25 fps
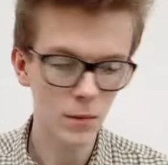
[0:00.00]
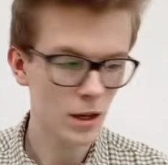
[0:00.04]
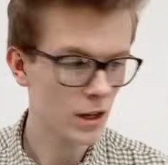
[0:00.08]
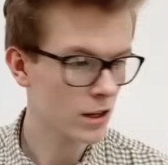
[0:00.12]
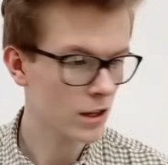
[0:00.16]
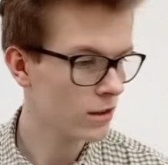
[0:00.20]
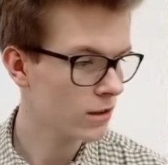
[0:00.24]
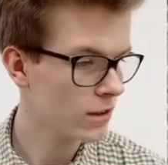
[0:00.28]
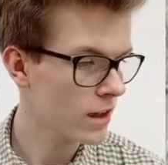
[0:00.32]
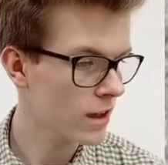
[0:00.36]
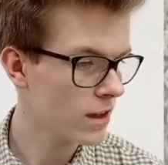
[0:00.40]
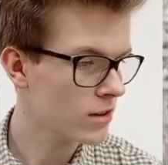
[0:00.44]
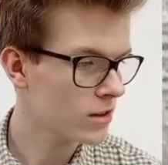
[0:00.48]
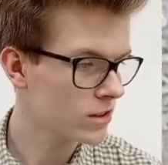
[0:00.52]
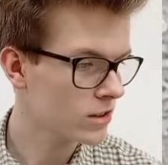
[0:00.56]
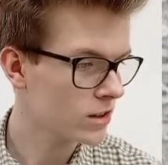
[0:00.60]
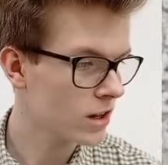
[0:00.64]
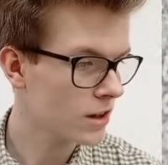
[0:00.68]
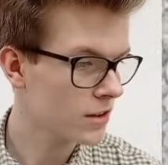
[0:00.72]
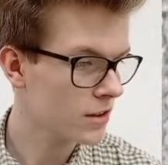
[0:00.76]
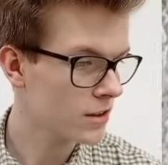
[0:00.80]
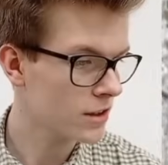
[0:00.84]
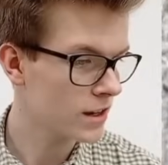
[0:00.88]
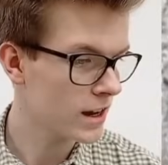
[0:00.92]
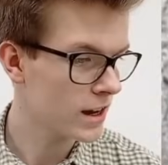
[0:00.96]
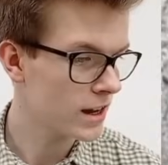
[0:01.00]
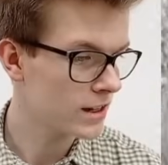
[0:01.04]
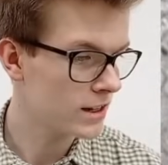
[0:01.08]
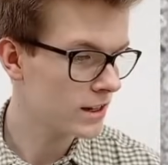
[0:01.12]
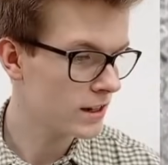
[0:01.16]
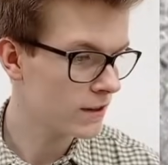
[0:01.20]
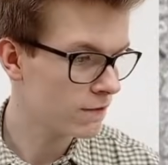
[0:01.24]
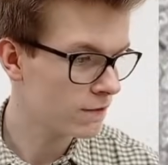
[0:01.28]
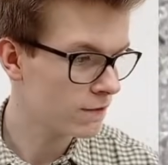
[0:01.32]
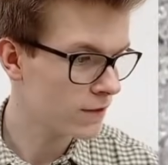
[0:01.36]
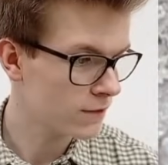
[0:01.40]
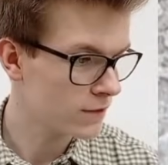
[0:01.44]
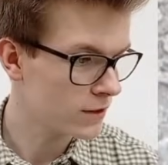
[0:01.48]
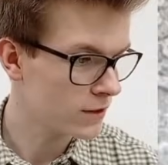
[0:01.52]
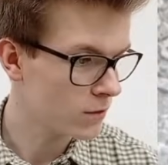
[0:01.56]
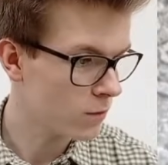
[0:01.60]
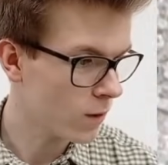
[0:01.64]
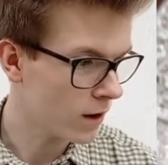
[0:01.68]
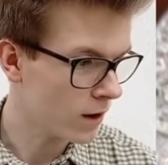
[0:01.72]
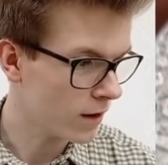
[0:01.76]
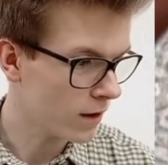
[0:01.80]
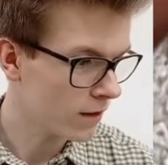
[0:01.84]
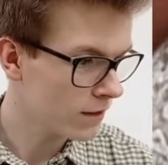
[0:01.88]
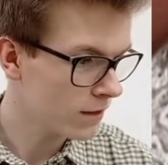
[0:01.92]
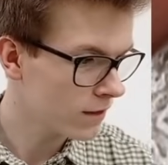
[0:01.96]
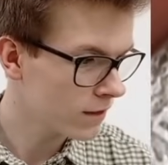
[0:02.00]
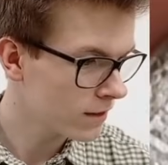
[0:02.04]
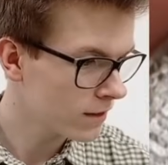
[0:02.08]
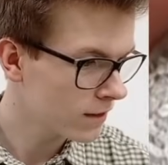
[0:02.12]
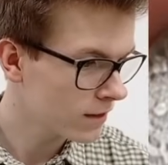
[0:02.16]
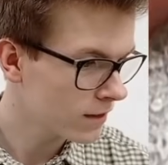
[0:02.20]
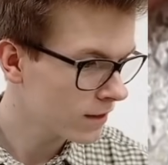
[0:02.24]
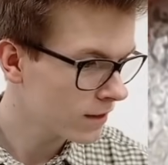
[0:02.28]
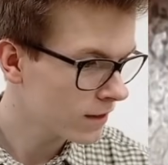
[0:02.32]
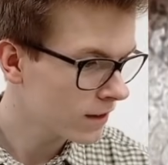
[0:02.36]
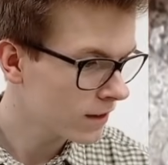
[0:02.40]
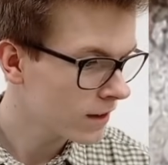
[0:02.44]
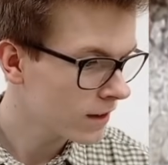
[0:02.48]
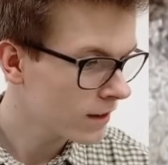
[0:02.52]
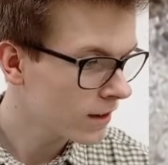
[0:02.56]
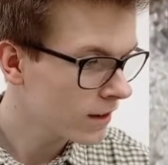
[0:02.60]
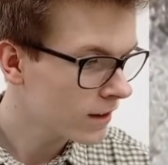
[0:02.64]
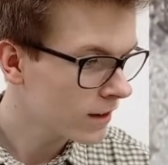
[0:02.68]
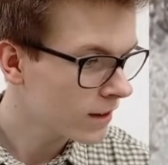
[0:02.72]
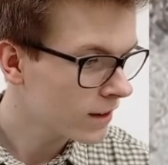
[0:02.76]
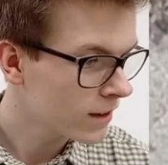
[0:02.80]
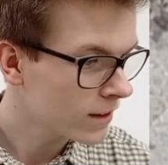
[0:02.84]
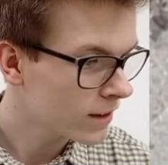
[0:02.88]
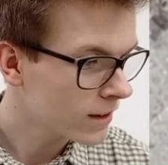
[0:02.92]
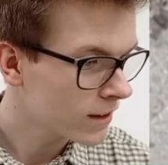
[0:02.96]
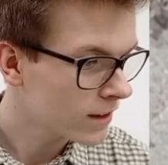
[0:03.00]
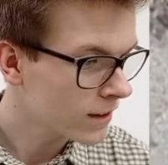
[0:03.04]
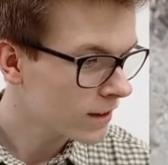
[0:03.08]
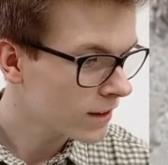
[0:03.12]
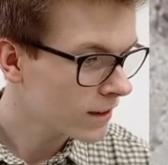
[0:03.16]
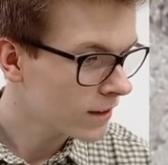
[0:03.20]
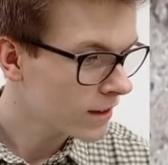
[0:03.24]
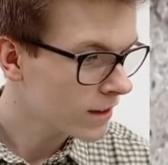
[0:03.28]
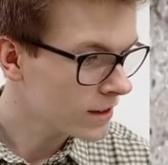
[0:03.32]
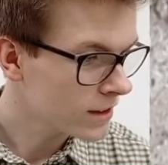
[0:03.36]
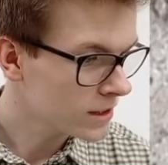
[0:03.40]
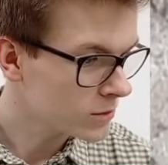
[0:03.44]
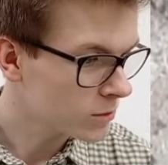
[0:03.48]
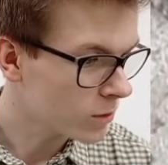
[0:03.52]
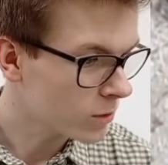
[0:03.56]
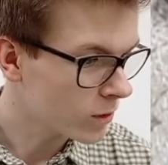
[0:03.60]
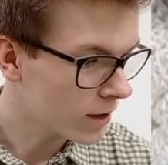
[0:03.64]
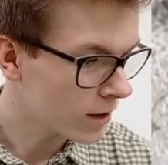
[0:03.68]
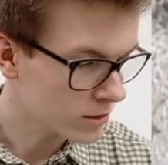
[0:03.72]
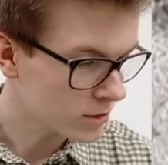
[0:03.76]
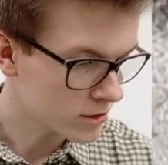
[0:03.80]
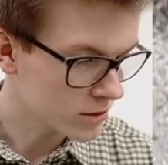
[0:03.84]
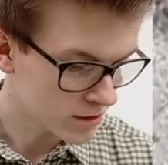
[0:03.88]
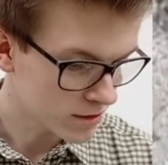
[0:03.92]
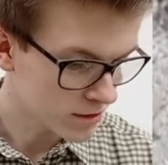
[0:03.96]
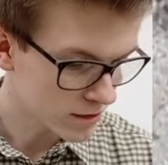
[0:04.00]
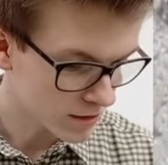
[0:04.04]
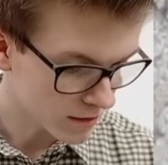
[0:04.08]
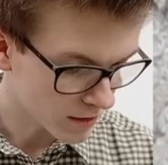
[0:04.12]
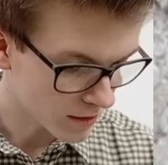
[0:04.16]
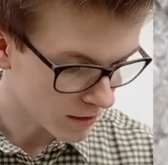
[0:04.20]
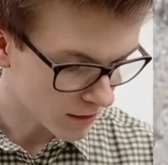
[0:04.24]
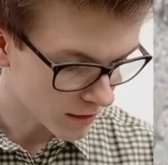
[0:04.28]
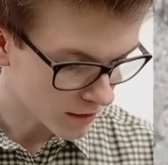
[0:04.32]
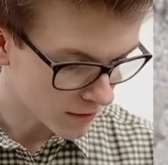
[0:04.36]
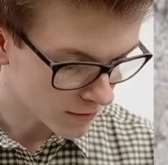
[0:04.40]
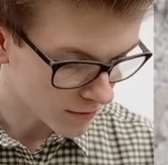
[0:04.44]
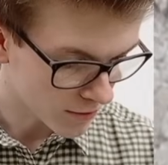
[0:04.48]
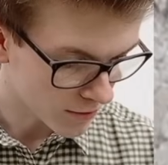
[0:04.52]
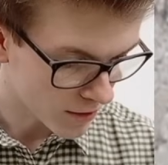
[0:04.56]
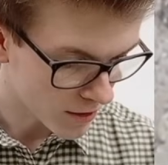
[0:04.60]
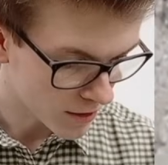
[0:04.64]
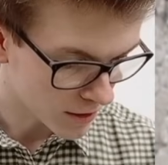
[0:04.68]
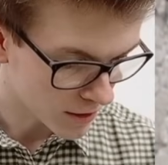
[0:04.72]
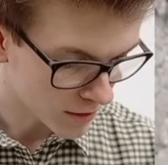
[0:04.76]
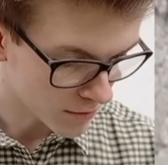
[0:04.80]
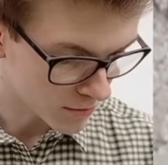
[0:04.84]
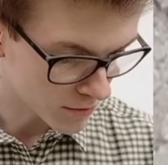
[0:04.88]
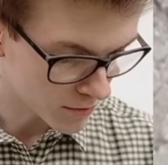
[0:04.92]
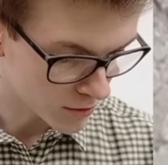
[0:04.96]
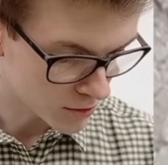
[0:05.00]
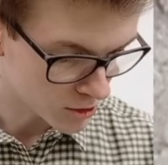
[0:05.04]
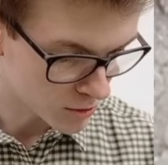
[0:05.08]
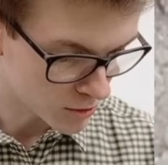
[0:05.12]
they only started in 1851. This is what I was very confused